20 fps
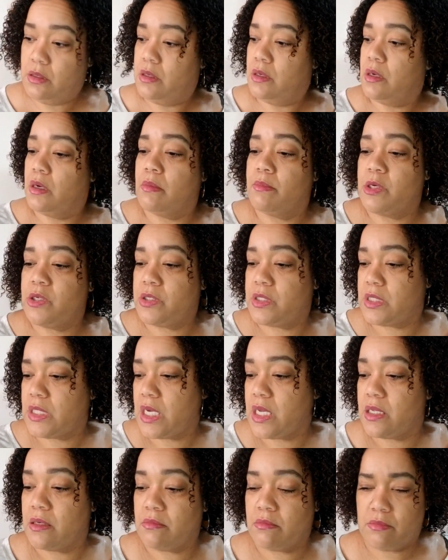Almost
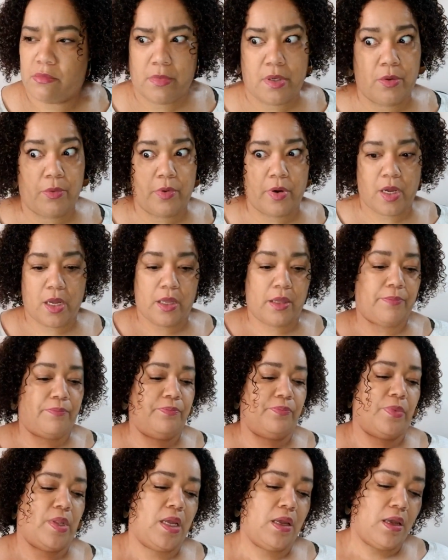done. No, we're not.
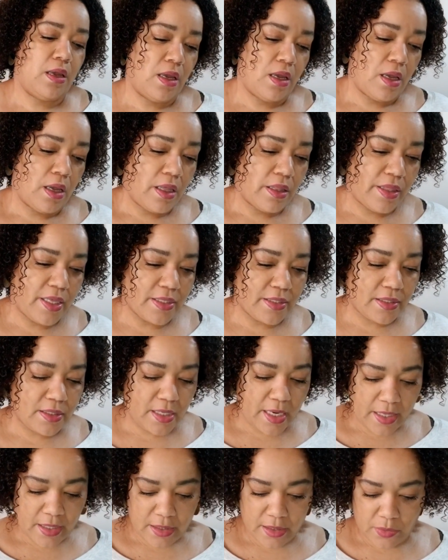This
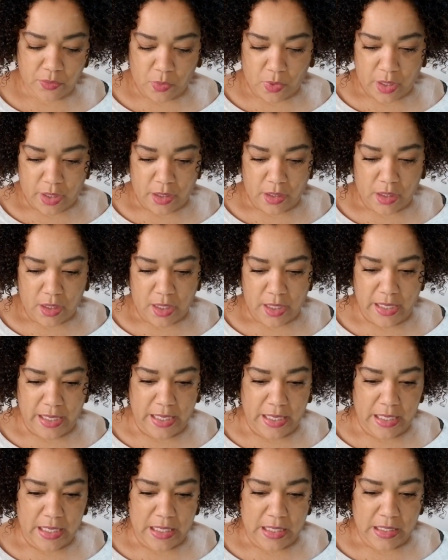next one
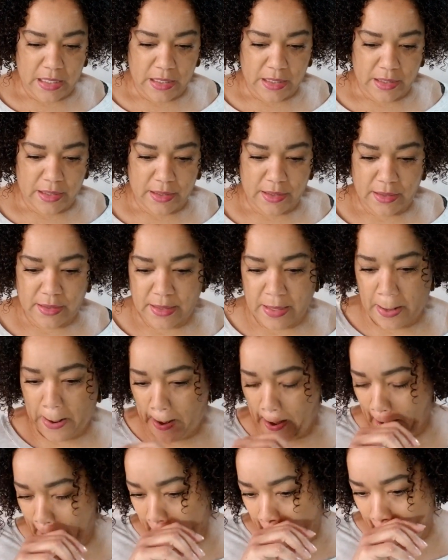is
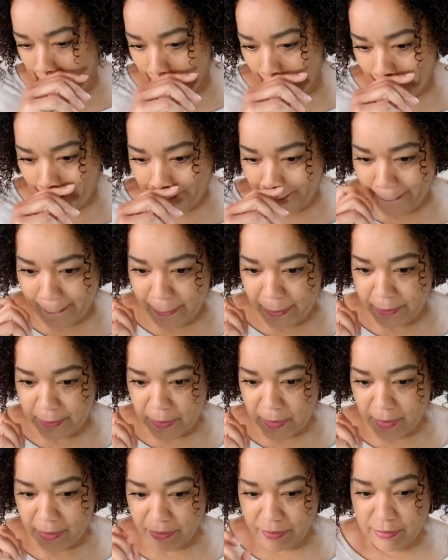
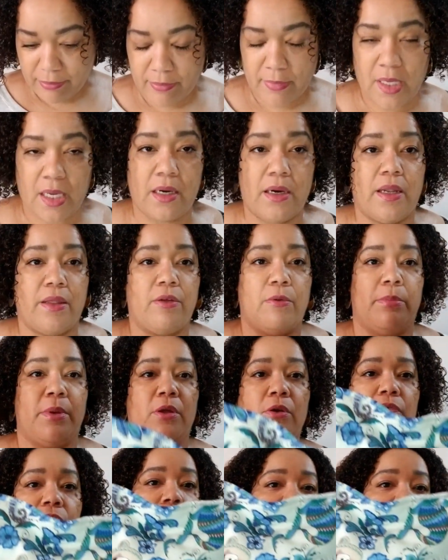another beautiful